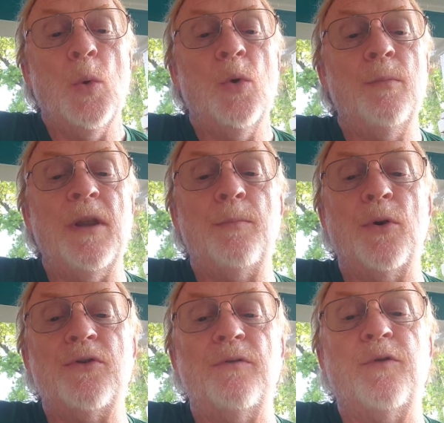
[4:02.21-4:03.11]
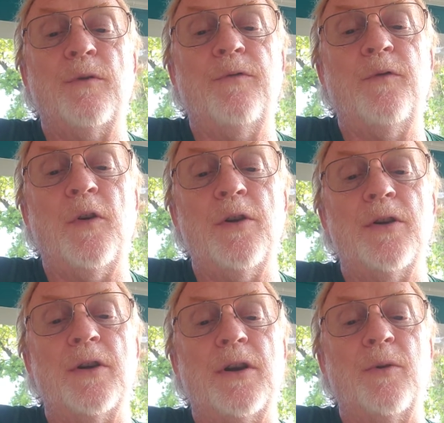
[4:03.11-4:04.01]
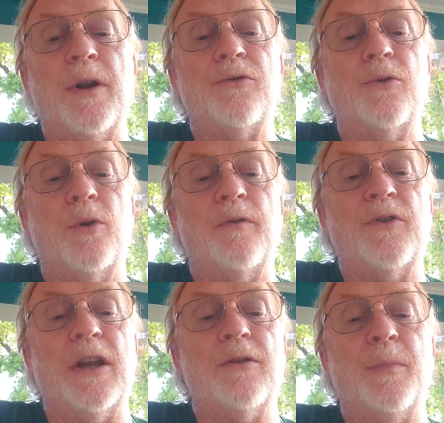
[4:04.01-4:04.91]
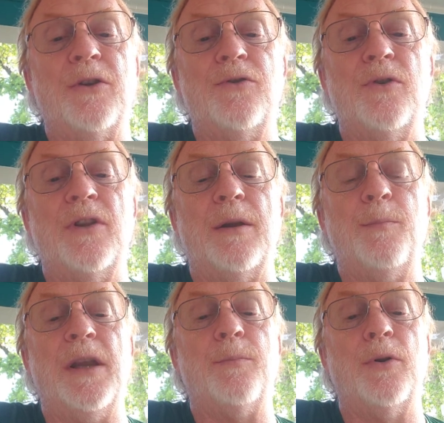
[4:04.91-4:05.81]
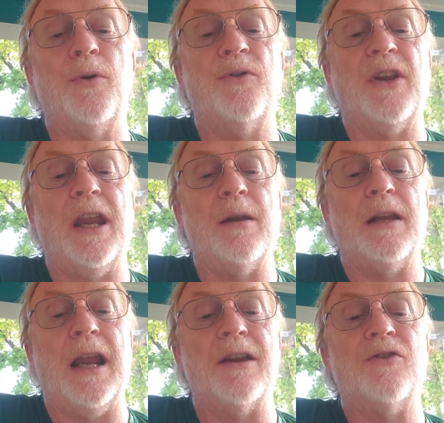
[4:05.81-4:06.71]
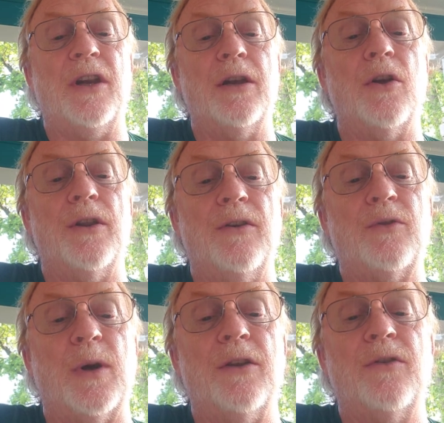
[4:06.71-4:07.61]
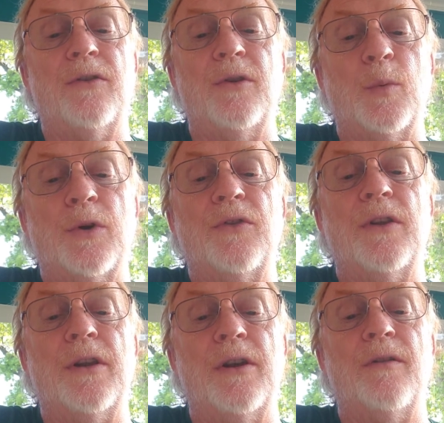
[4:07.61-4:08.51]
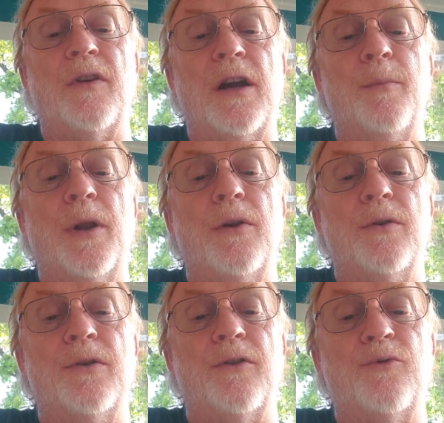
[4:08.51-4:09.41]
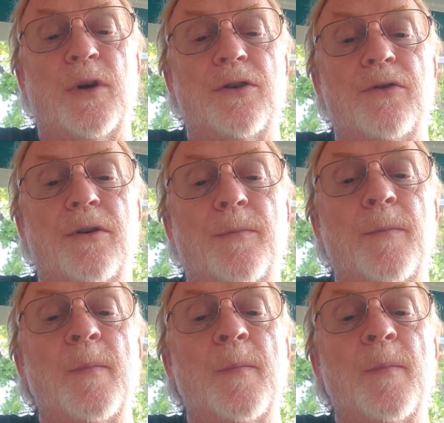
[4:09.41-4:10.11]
We'll be pushing for further congressional oversight to make sure that big polluters can't cash in on this crisis to worsen their environmental destruction.